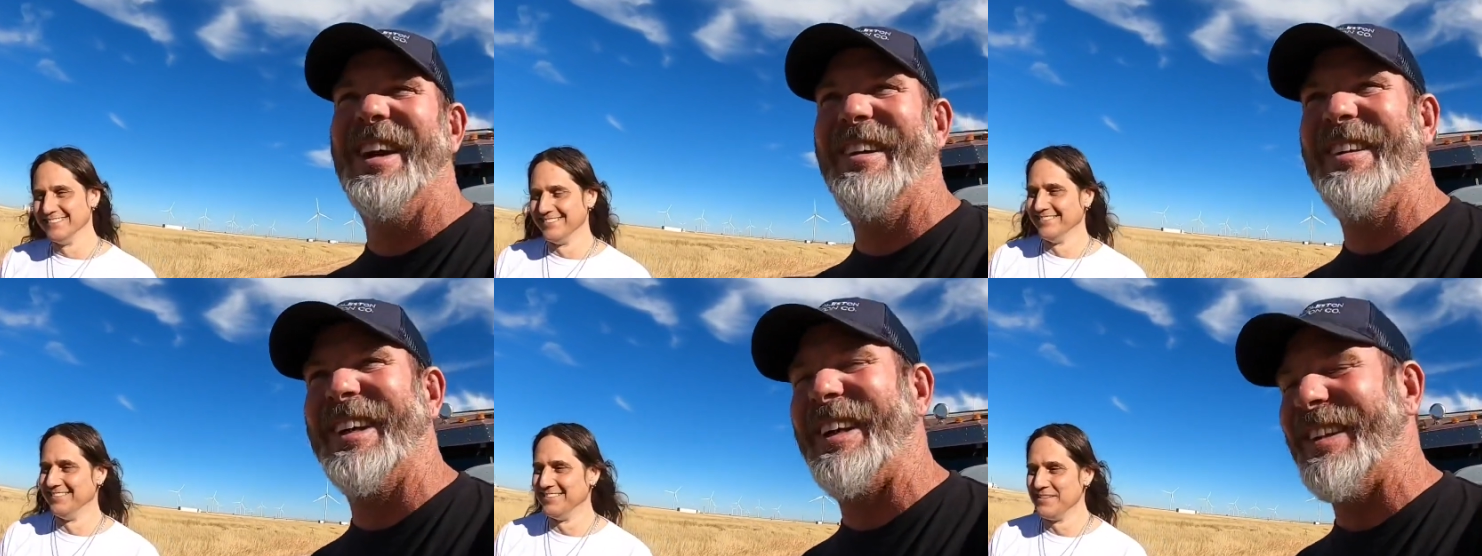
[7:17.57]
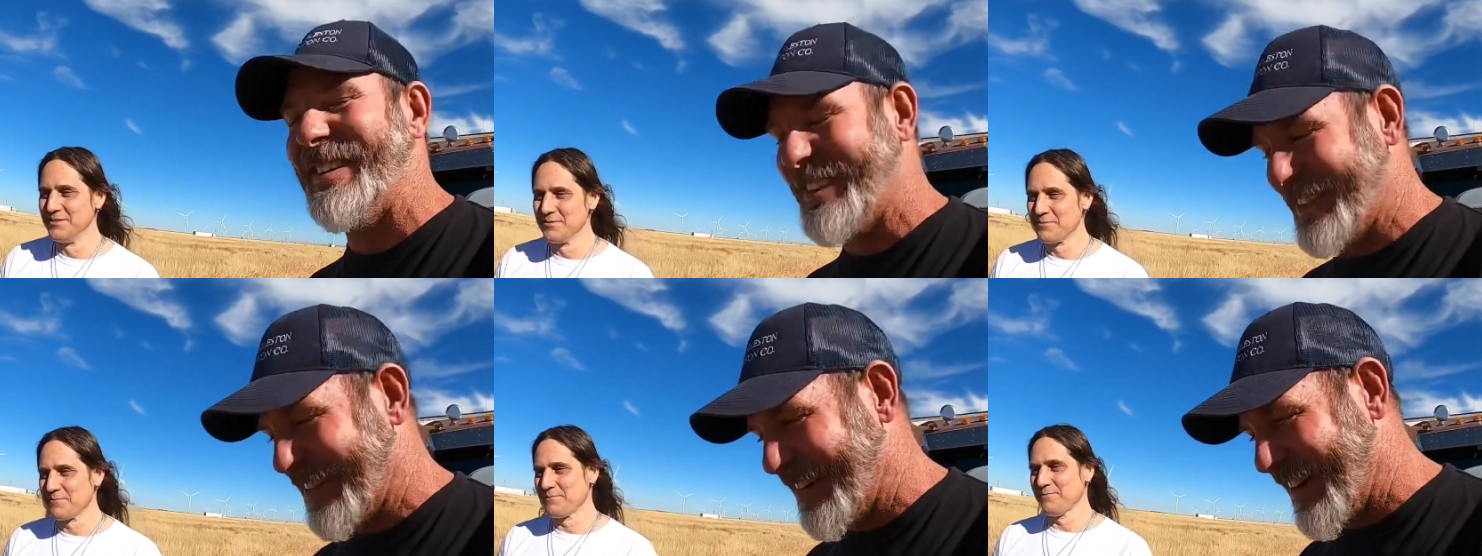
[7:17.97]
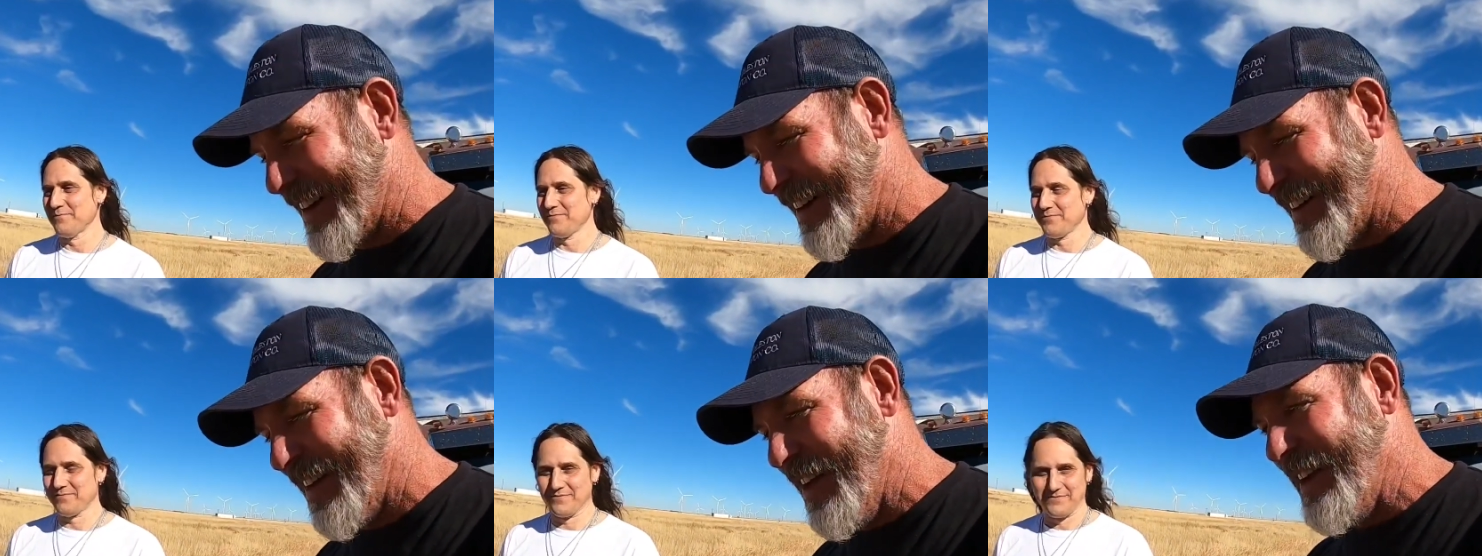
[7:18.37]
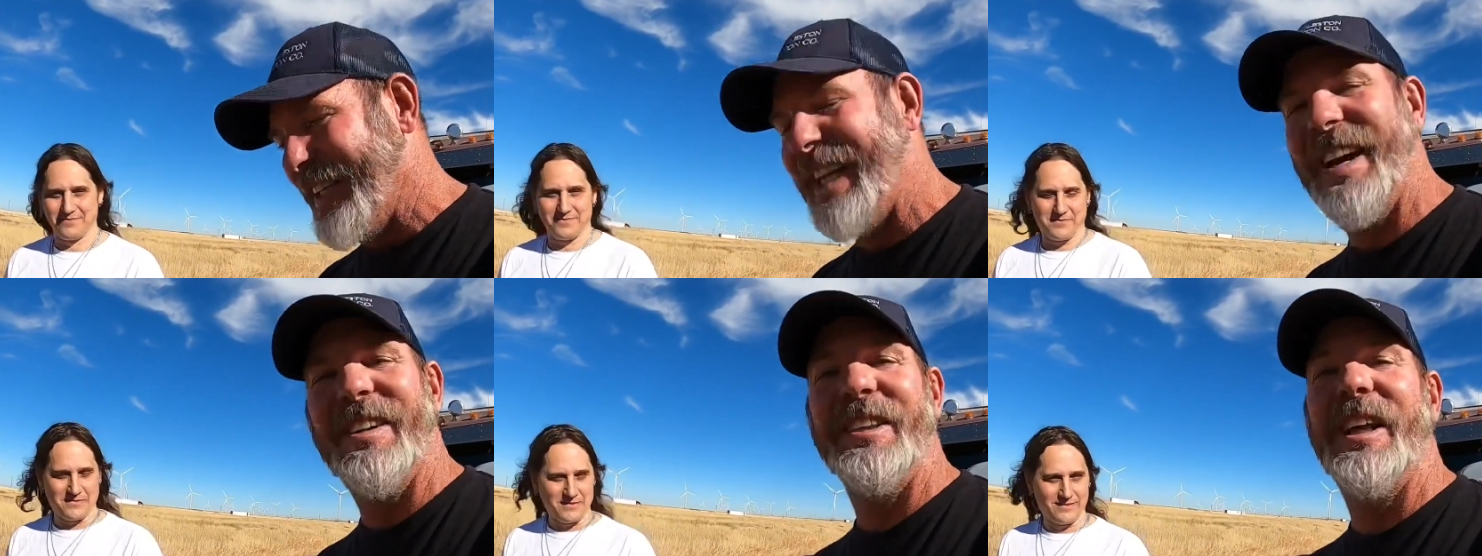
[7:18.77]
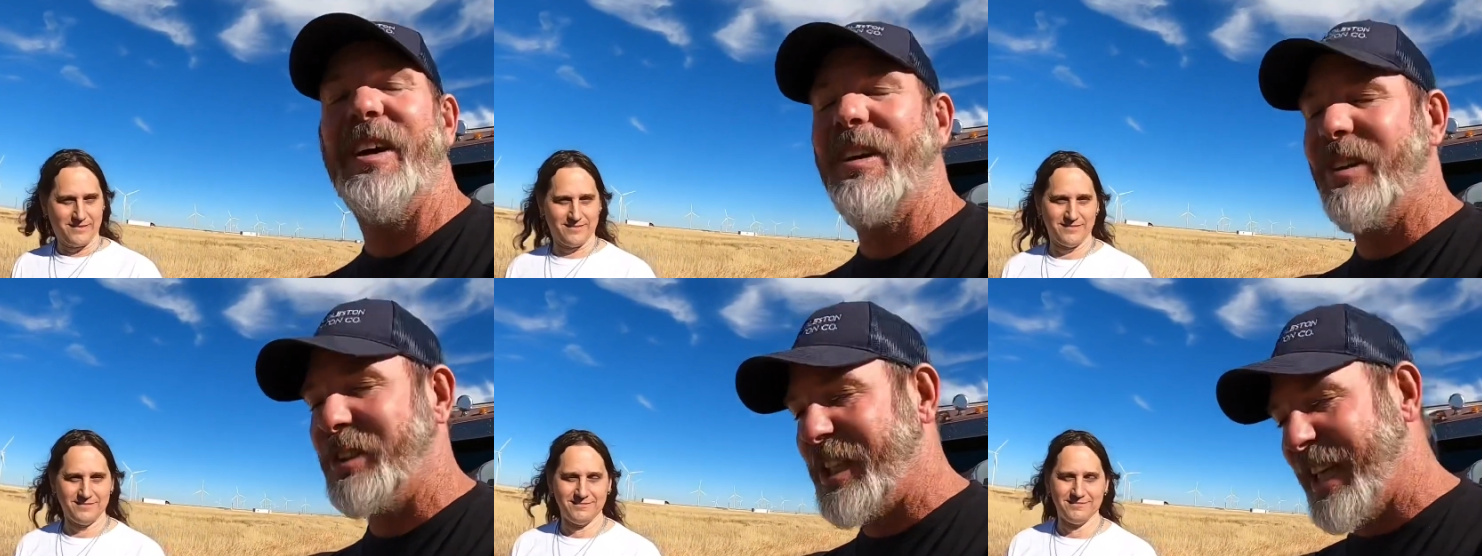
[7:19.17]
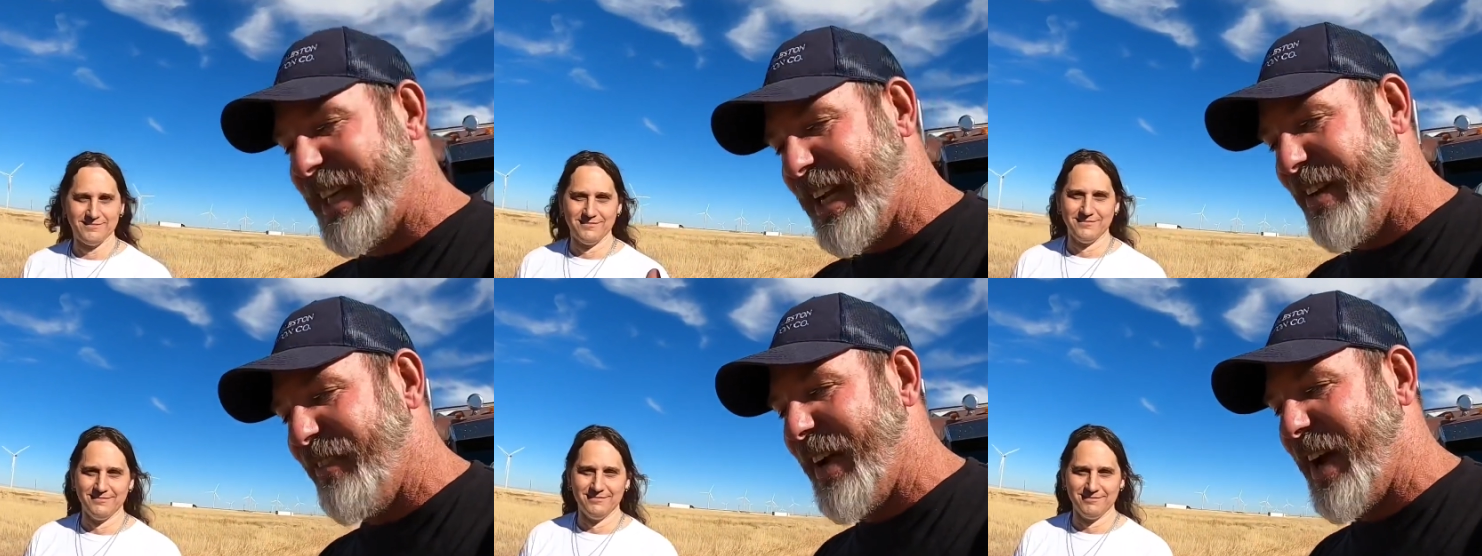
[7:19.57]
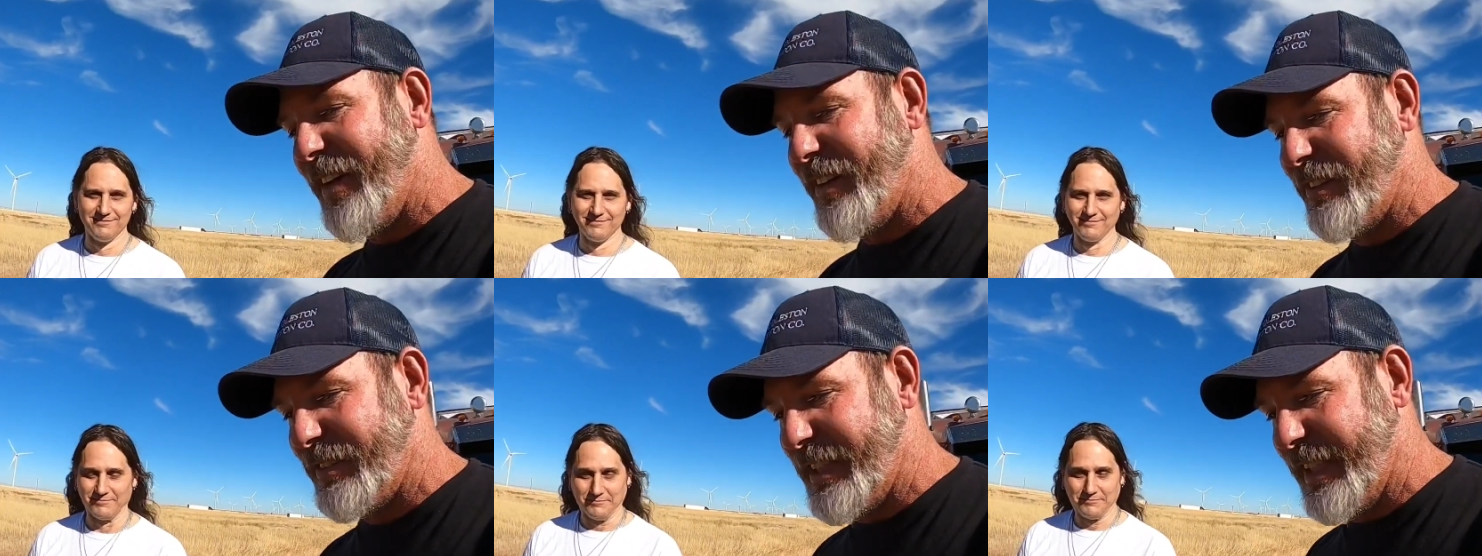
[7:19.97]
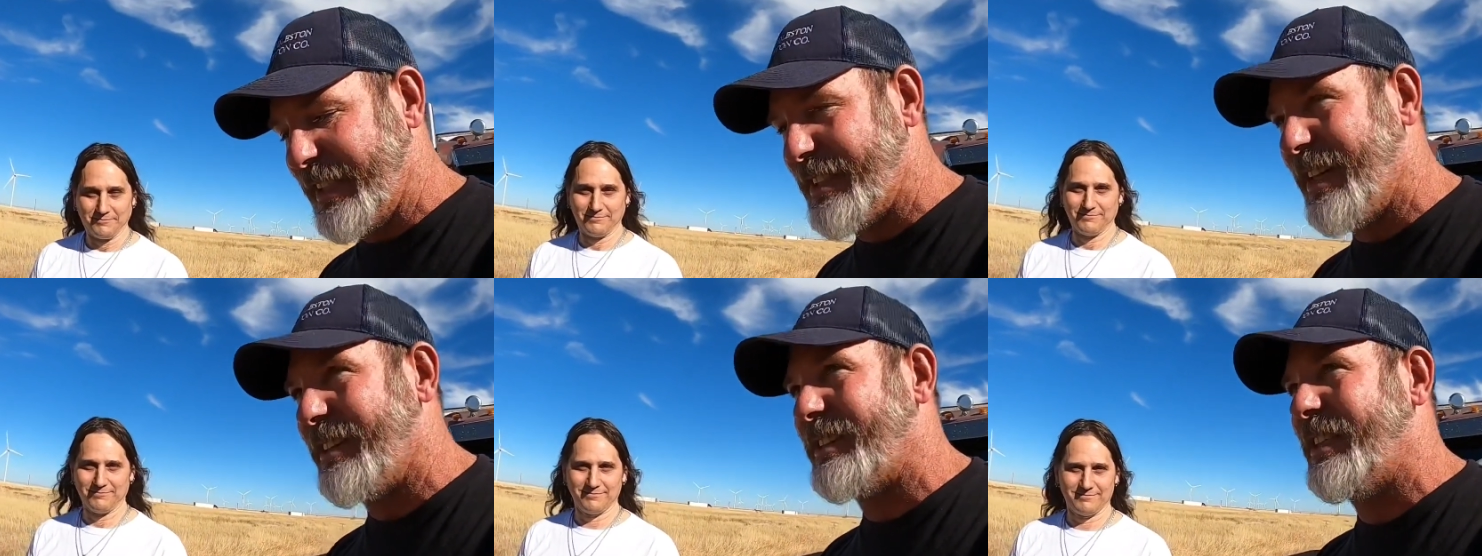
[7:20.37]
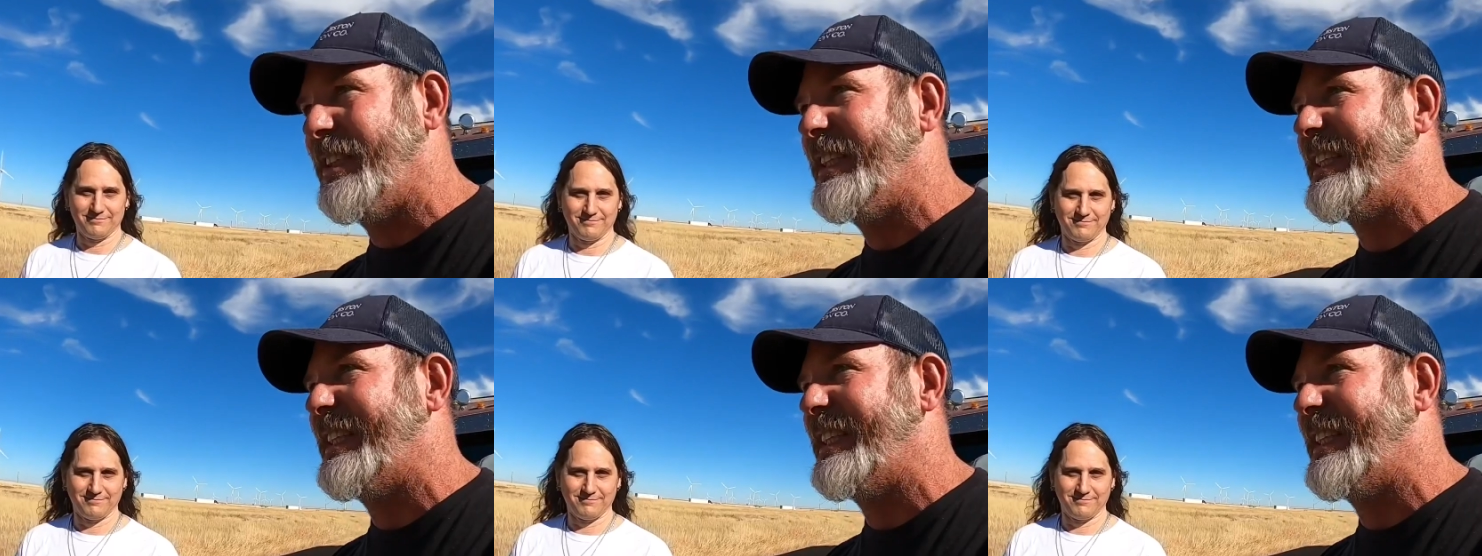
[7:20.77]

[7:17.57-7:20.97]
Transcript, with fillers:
Speaker 1: There we go. So uh, y'all y'all go check him out on TikTok too.